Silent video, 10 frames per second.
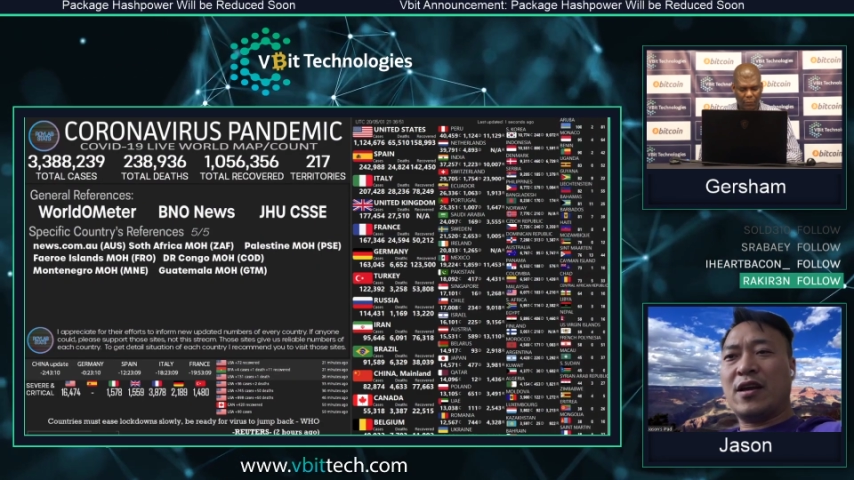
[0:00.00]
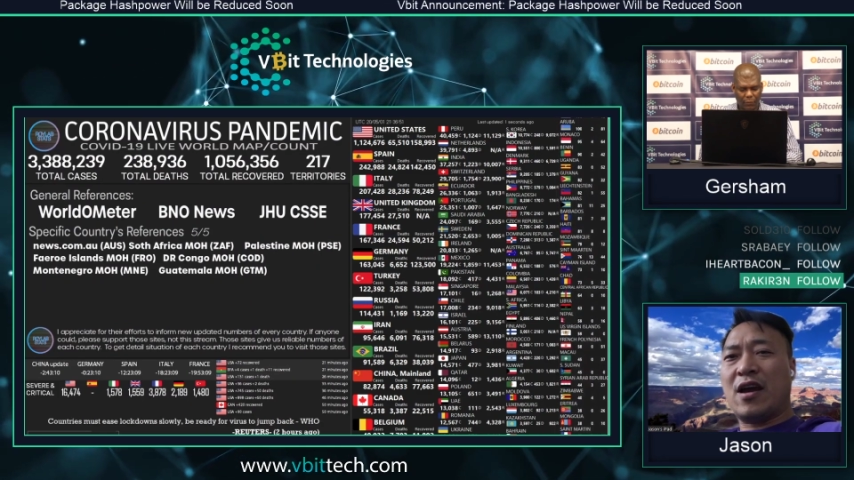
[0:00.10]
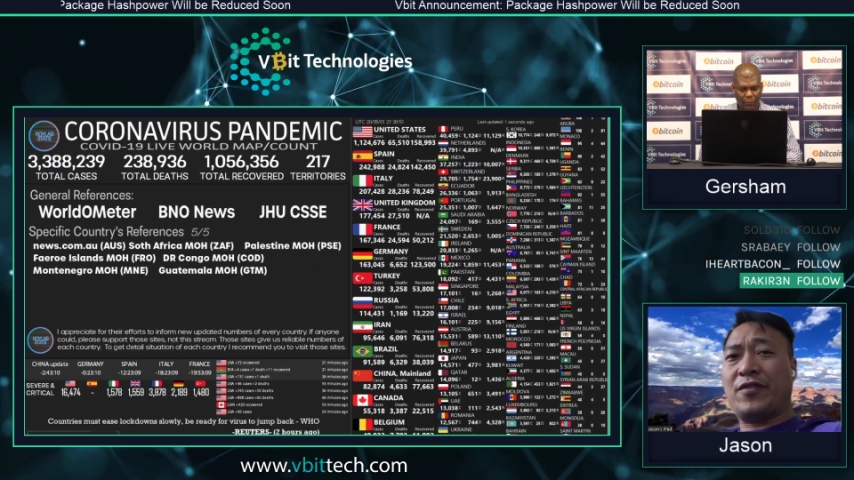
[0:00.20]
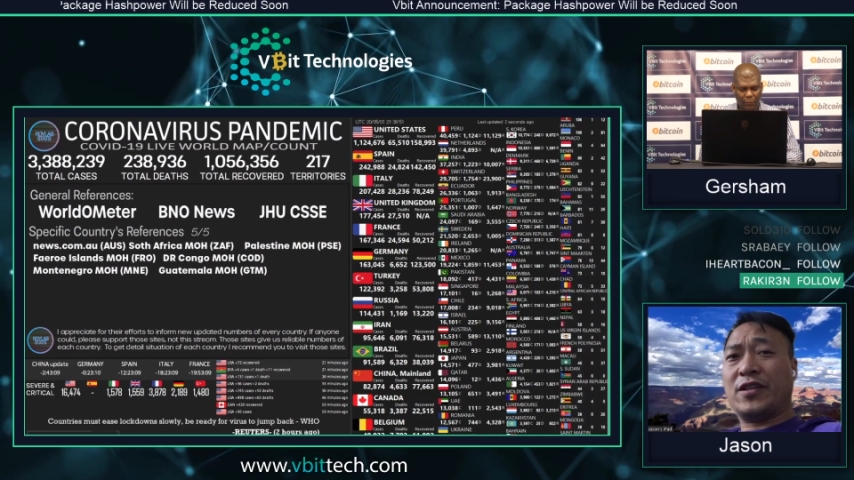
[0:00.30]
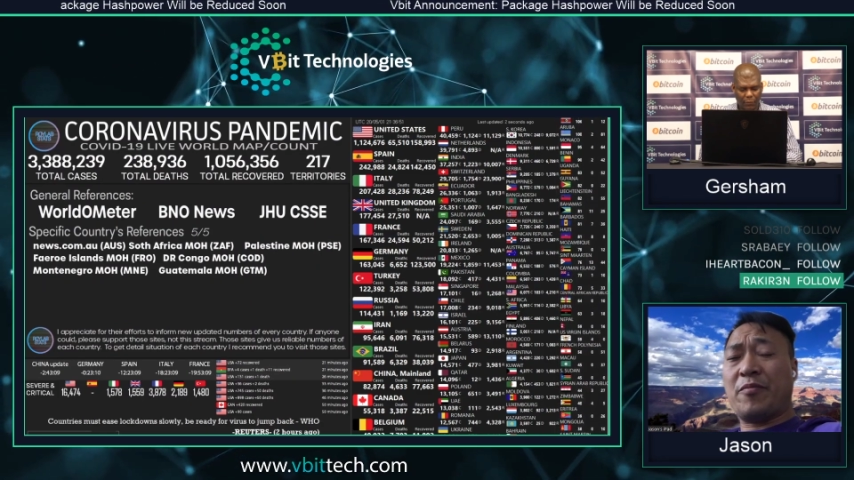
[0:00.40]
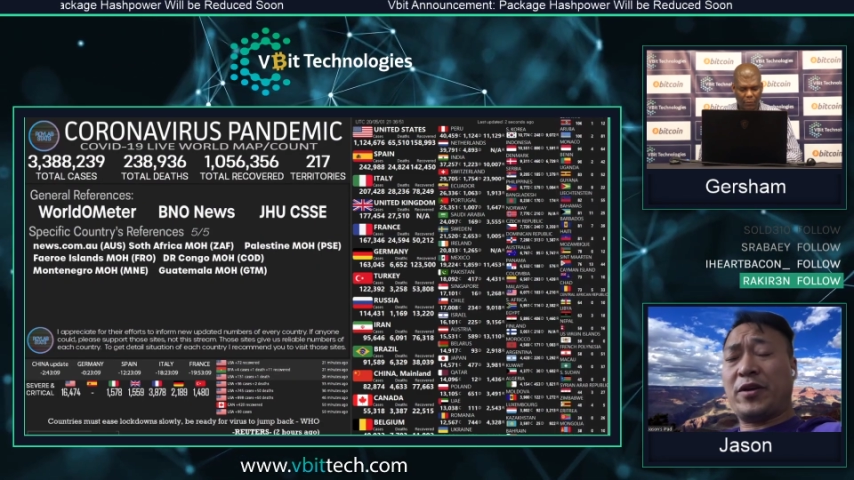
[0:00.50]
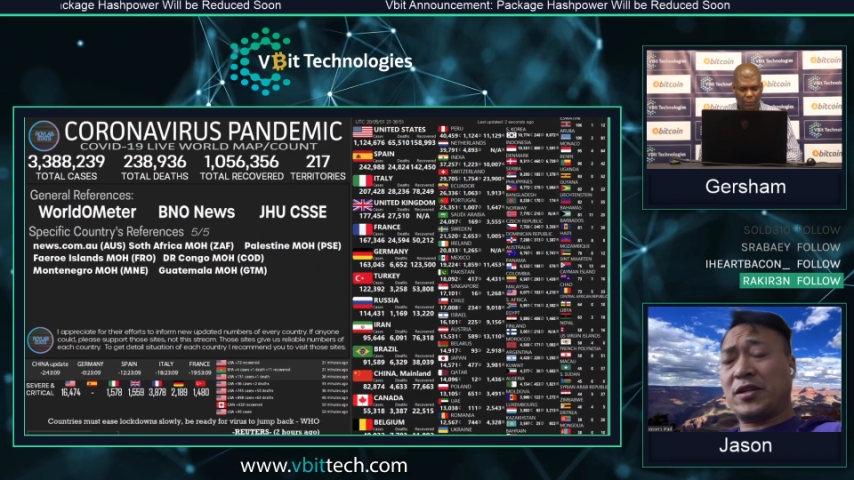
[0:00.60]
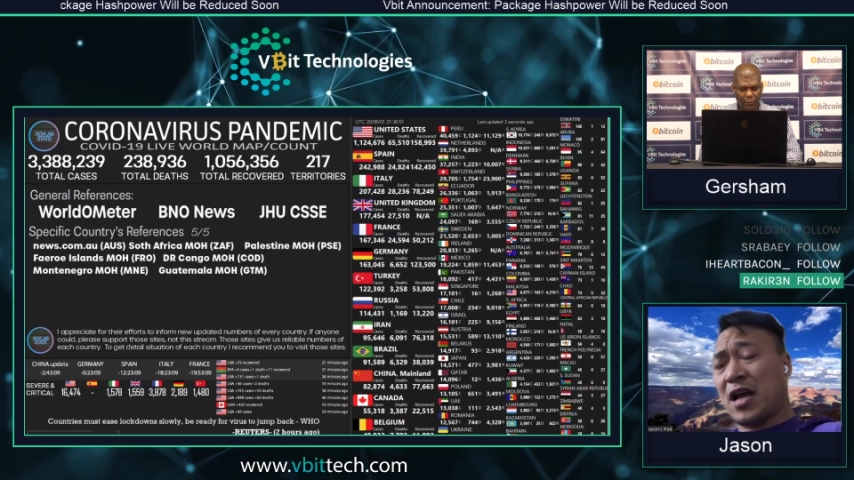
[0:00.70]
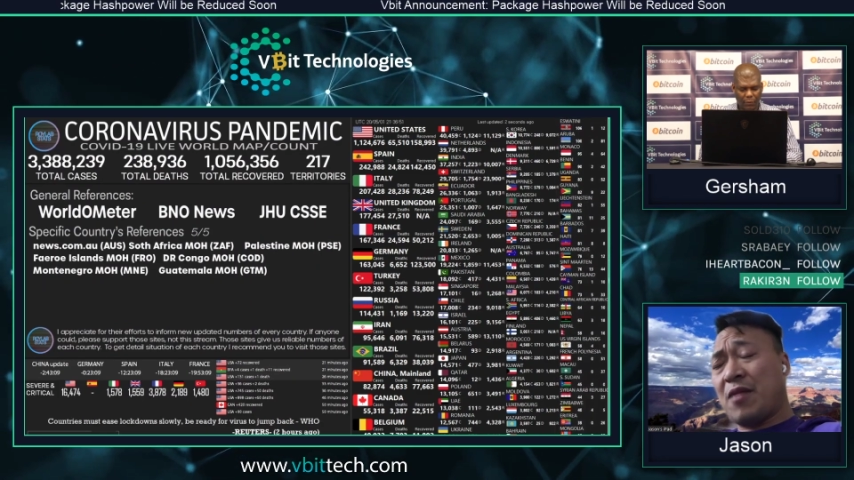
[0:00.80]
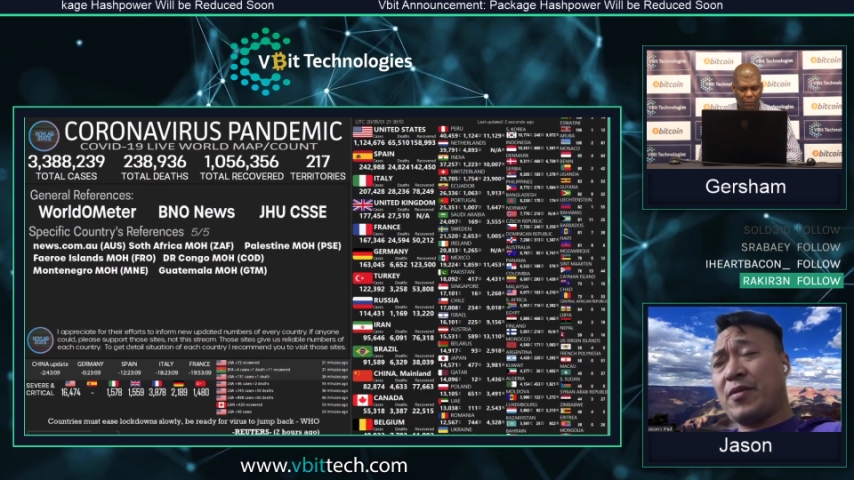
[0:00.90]
every day because
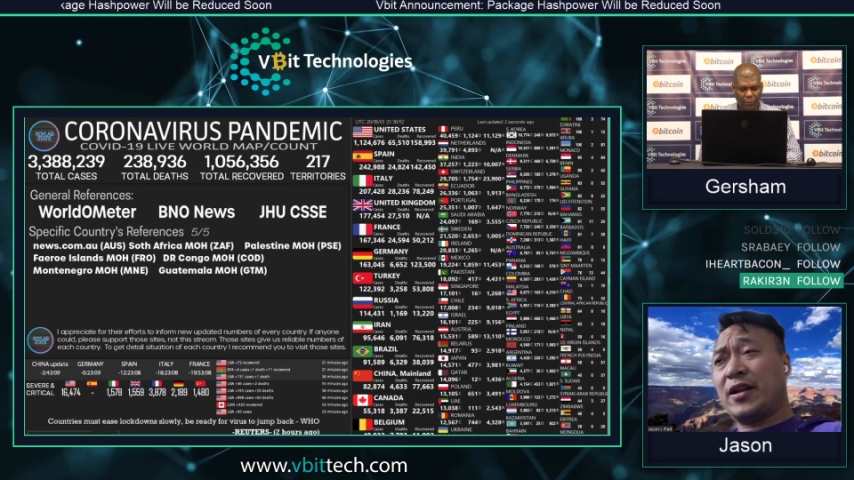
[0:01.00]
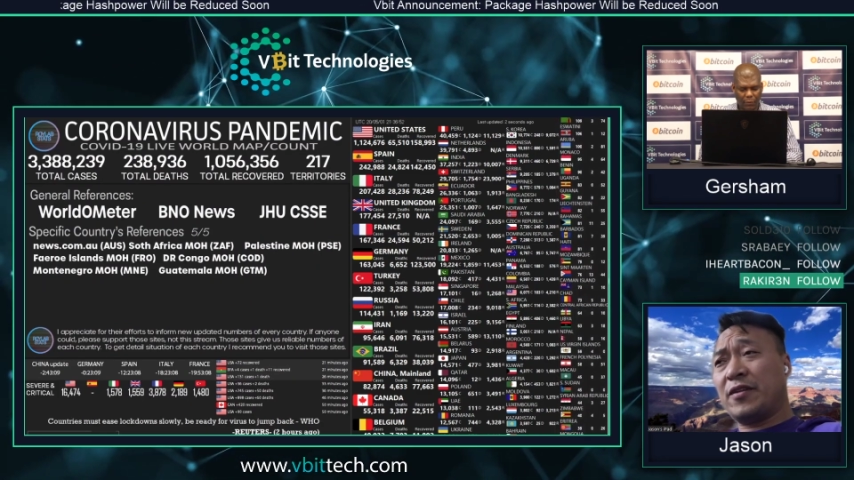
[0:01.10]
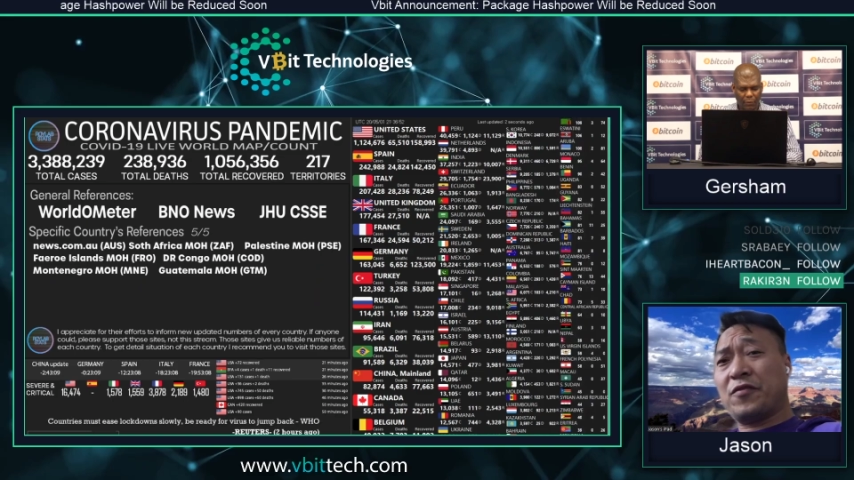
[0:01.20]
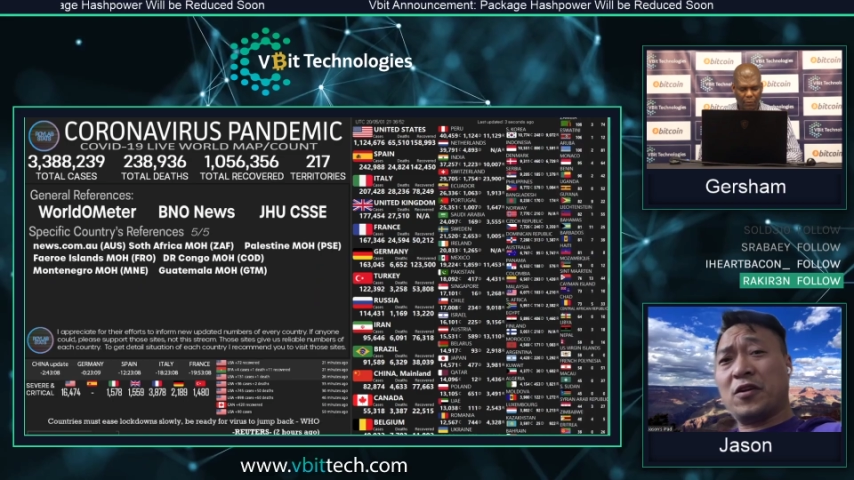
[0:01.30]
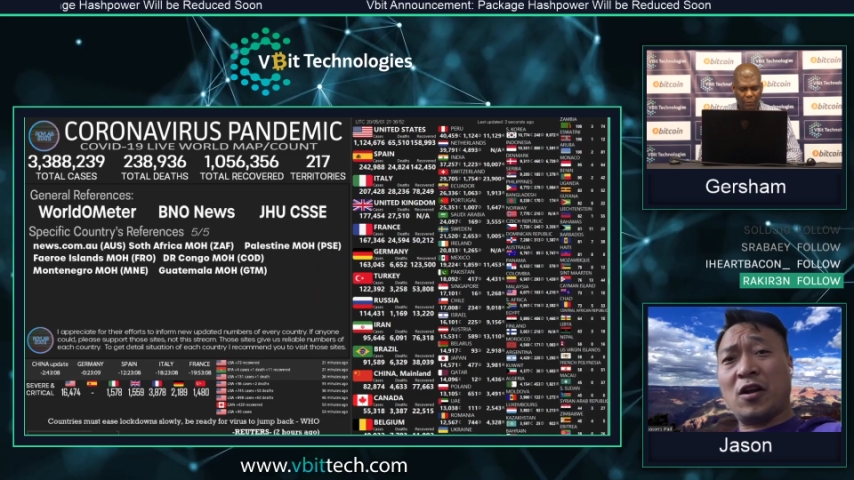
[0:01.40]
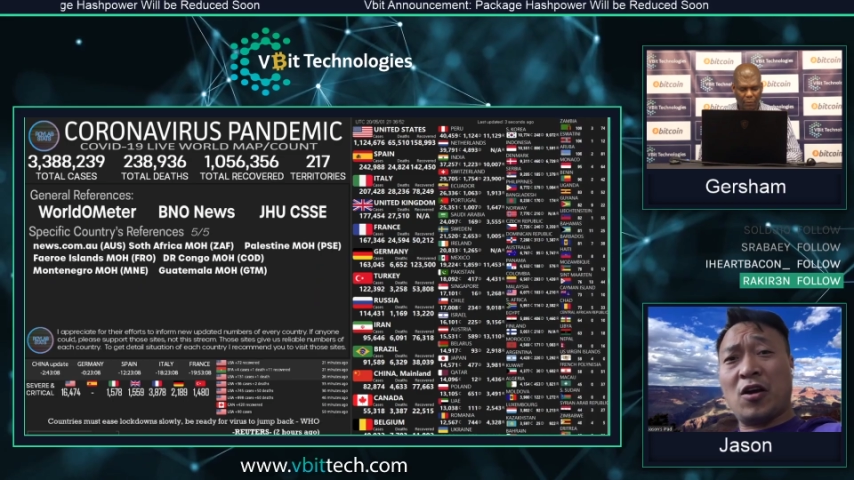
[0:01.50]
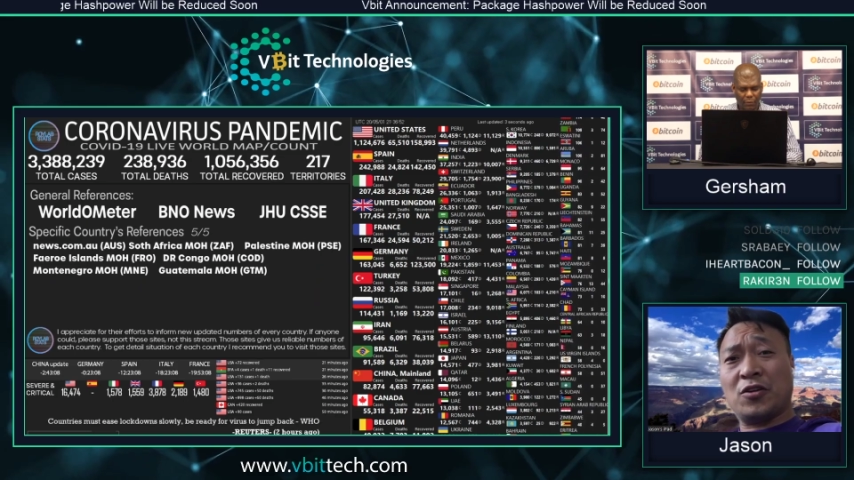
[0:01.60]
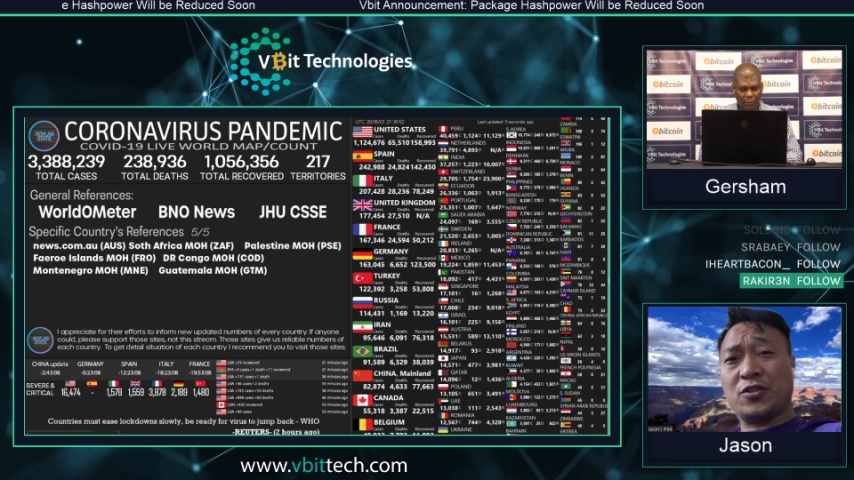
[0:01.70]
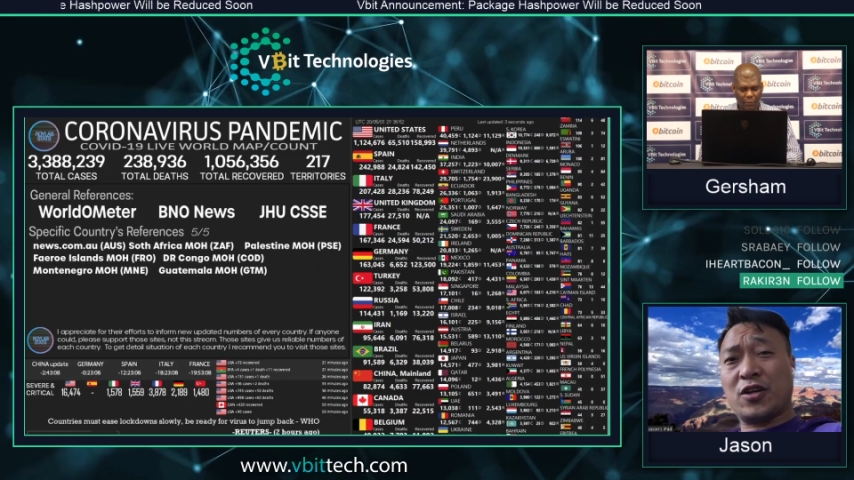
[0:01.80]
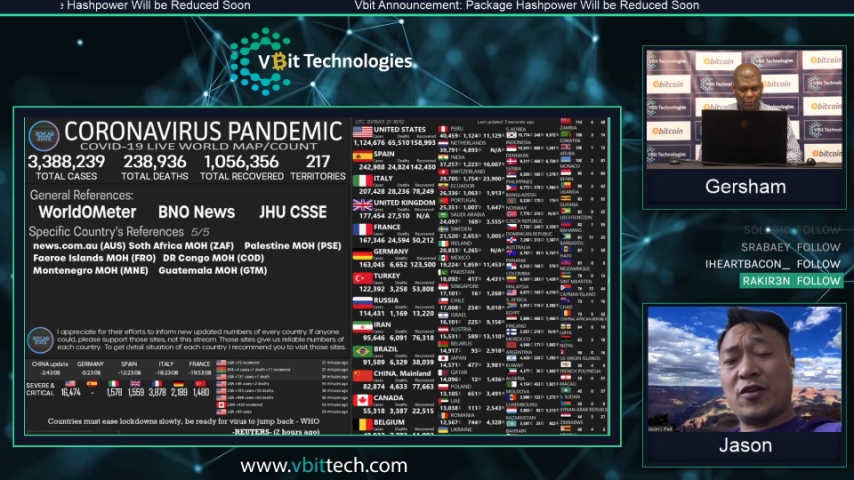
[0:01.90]
I'm in it for the
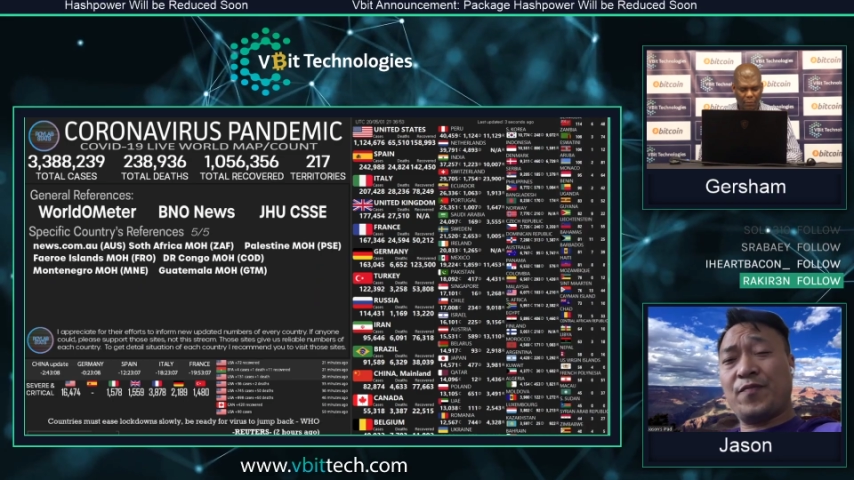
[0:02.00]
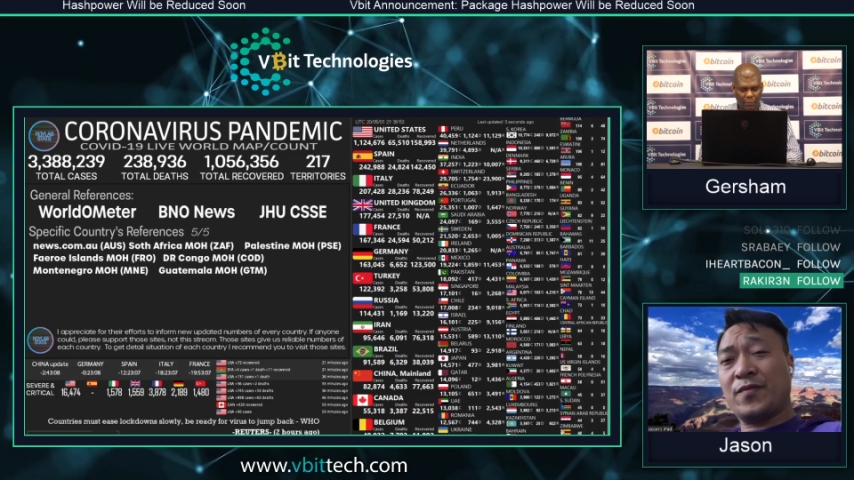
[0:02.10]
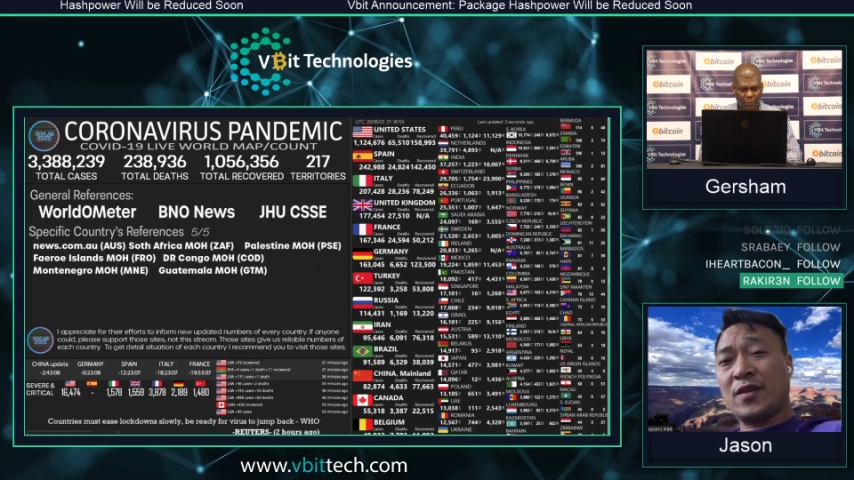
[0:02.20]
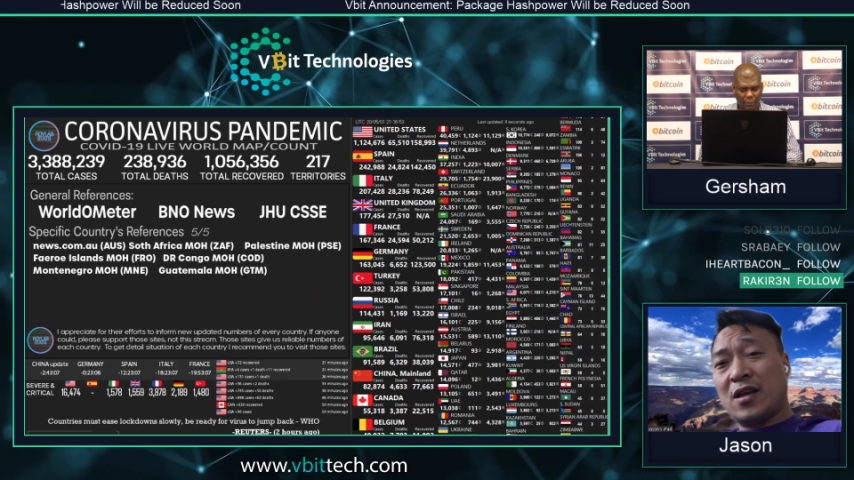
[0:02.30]
long term.